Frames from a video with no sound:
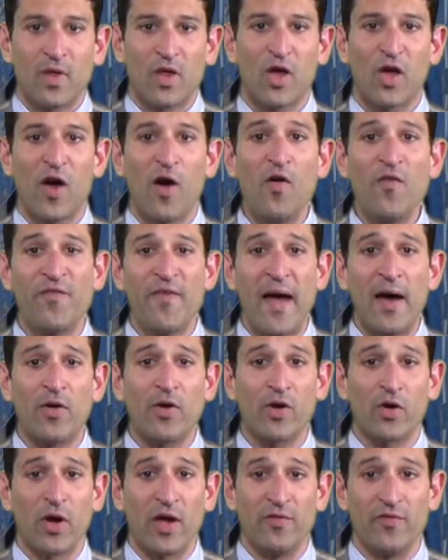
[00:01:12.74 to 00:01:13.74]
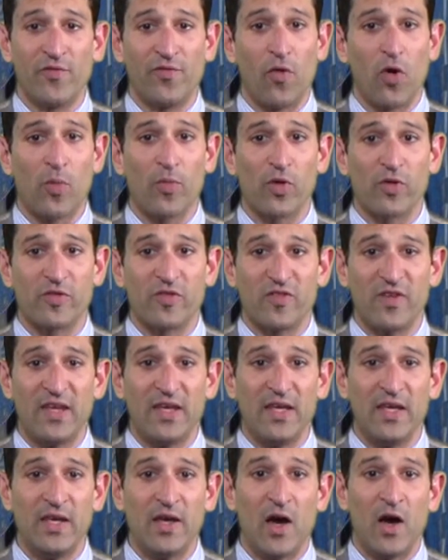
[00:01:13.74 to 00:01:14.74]
Co-founder and former
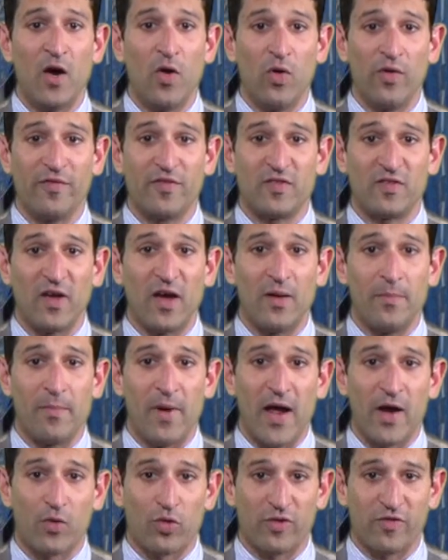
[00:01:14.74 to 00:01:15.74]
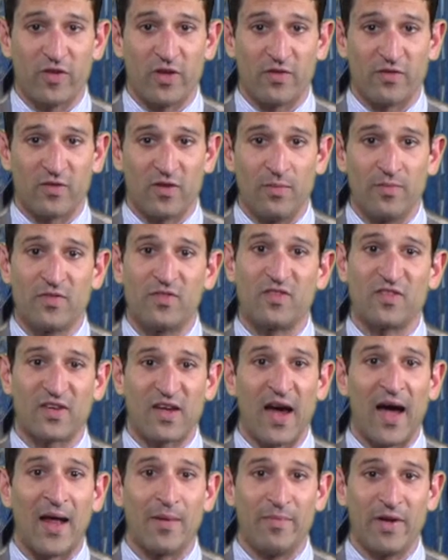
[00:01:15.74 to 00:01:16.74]
CEO of Sun Microsystems,
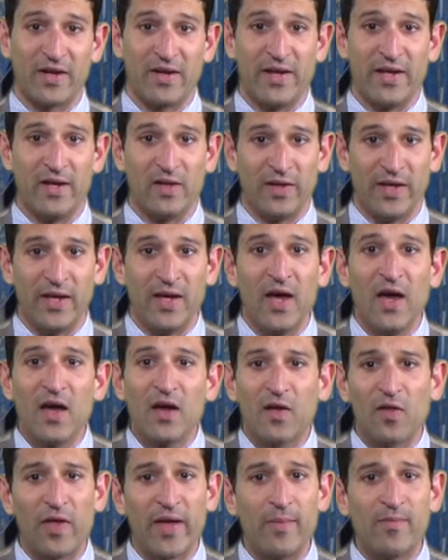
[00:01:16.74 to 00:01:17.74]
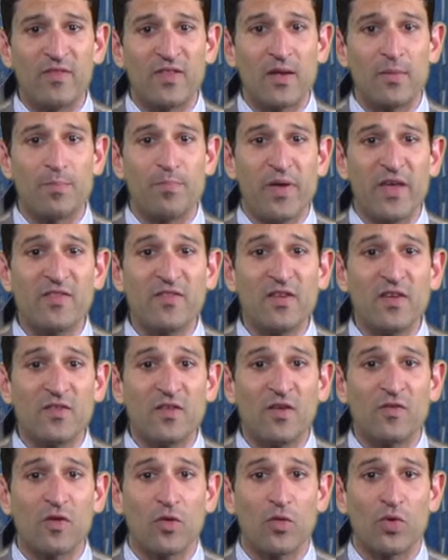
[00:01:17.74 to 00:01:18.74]
Scott McNealy, claims that
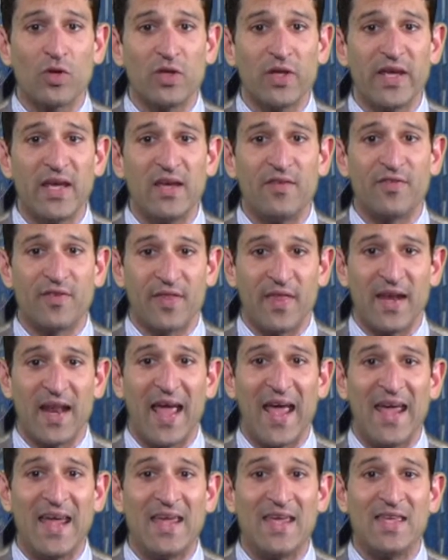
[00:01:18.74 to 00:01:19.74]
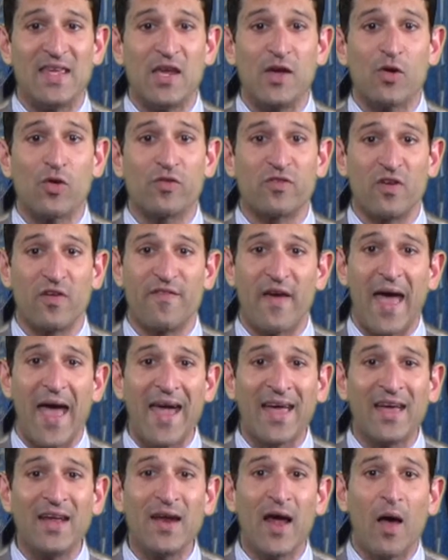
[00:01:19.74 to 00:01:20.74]
businesses are relieved that 8 years of
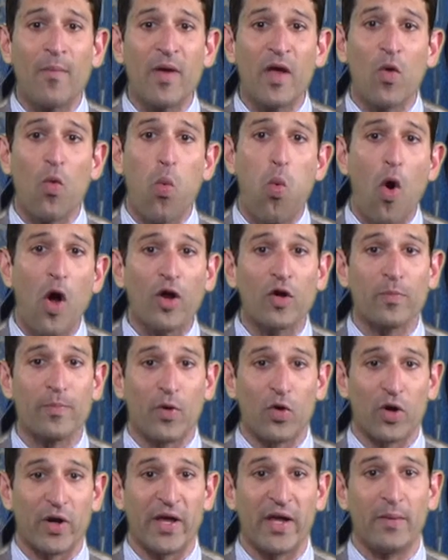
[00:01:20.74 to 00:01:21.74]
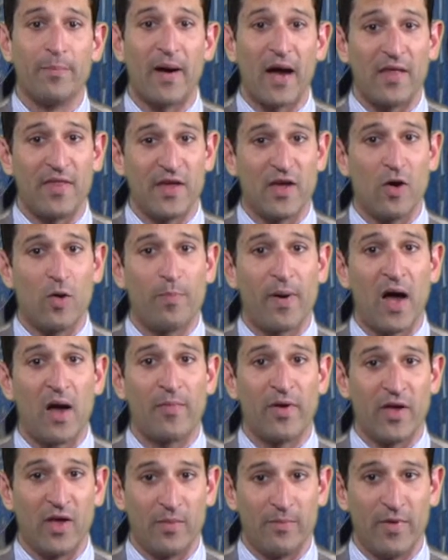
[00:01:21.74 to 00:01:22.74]
economic waterboarding by the
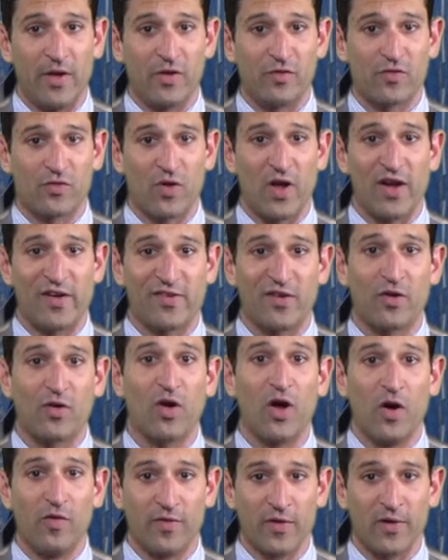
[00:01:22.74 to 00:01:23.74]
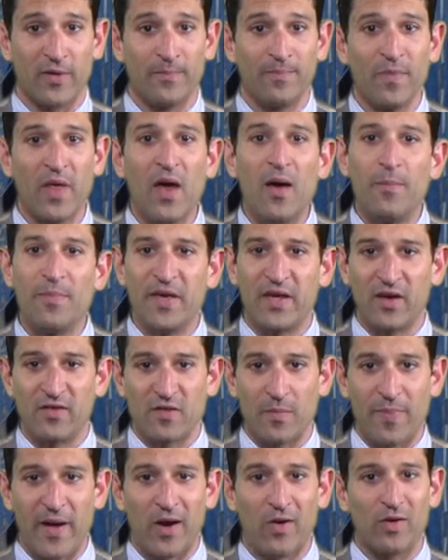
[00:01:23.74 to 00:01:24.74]
Obama administration are over, because
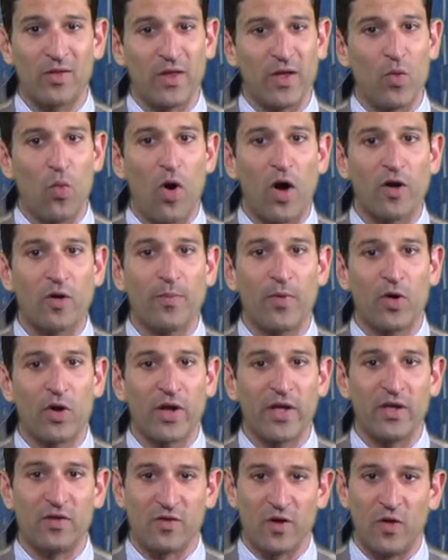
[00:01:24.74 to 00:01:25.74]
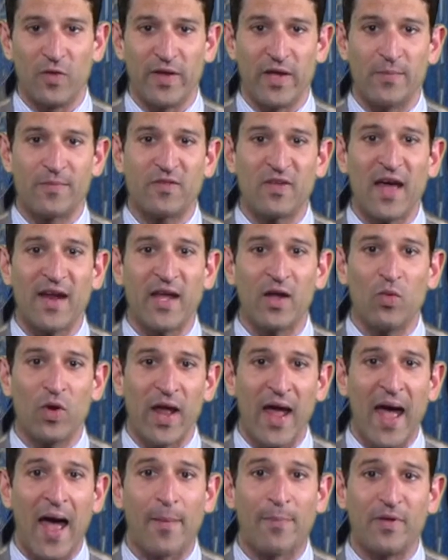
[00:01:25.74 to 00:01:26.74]
apparently waterboarding is only upsetting when it
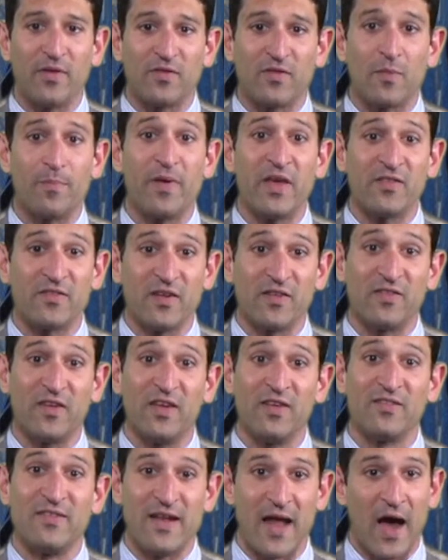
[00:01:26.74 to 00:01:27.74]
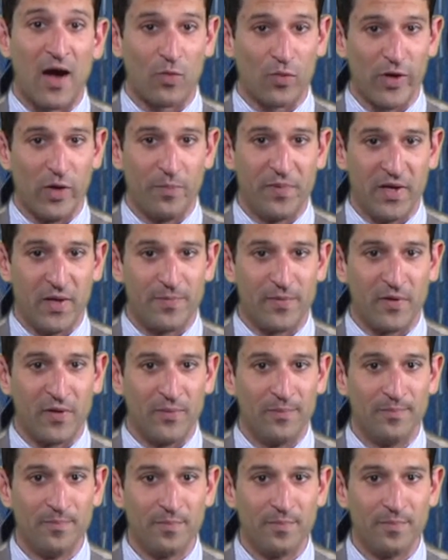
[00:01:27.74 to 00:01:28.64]
happens to businesses, not real people.